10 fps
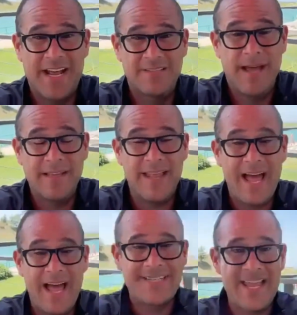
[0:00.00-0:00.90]
It's my
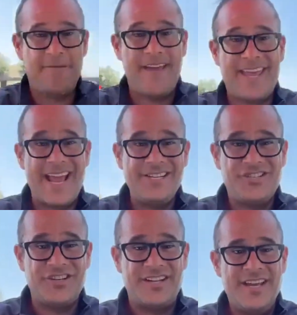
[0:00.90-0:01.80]
last day of
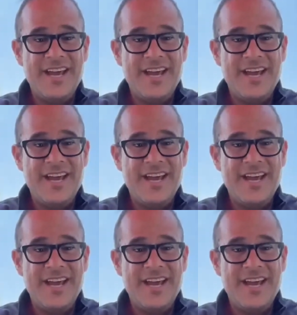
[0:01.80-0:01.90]
vacation.